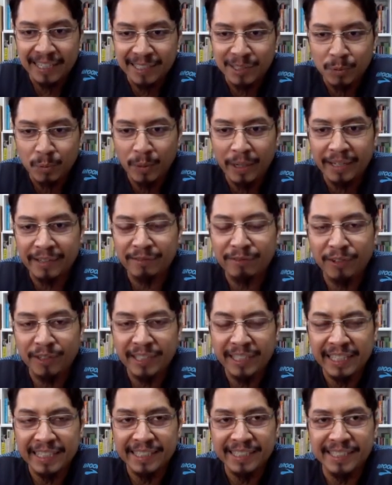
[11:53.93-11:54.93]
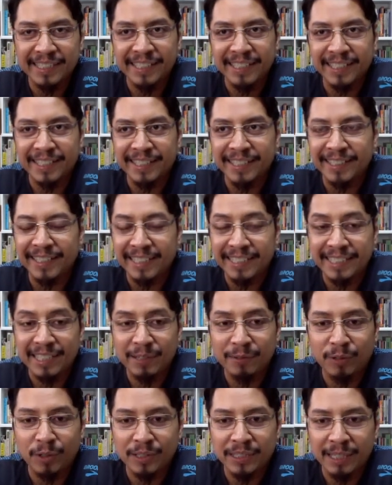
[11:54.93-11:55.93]
wait for this. Let's say,
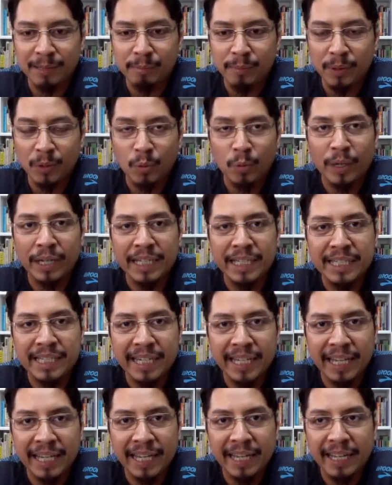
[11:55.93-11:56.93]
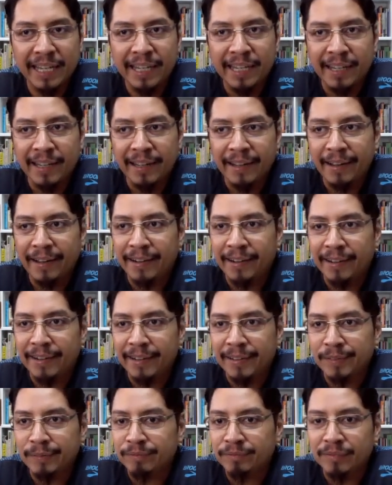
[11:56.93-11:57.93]
for example, Wednesday,
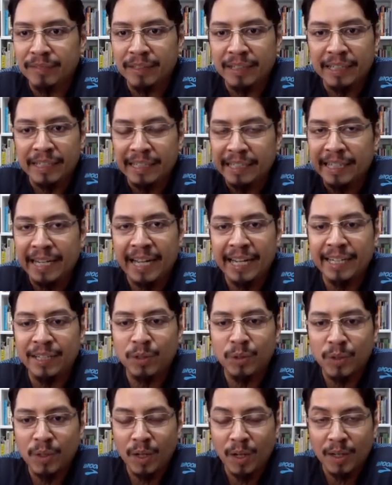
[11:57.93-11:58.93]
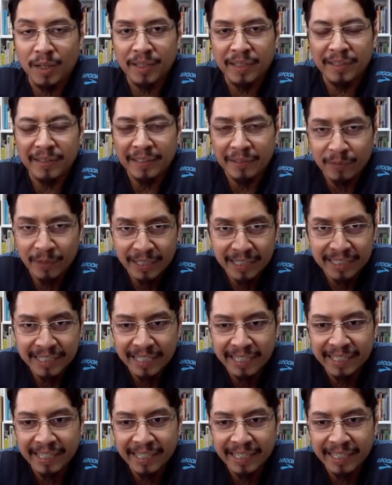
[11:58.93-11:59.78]
9 o'clock. Wednesday